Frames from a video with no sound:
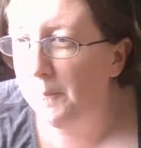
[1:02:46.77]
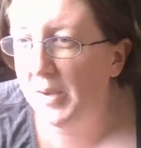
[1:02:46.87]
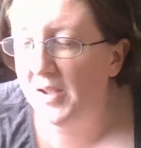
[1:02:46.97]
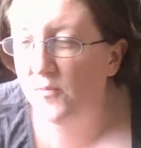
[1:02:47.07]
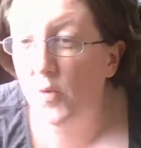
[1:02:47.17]

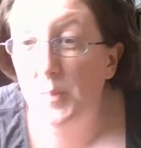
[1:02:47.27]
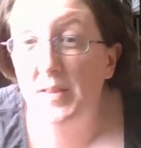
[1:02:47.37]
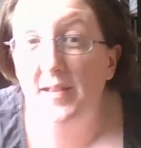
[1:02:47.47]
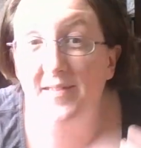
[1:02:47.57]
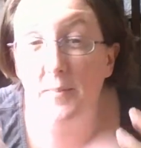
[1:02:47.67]
But
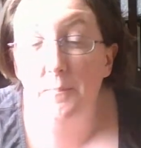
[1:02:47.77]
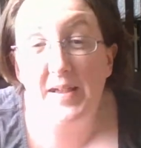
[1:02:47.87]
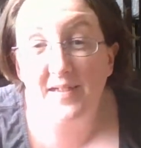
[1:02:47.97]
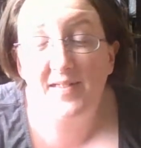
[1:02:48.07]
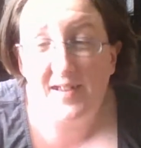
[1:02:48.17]
formula is the
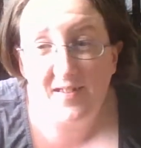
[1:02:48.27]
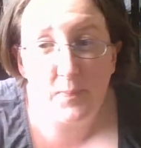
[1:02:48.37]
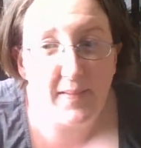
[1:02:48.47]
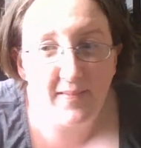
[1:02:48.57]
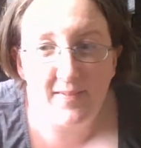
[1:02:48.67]
biggest
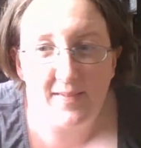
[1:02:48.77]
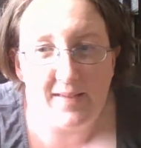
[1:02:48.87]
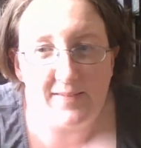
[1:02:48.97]
expense.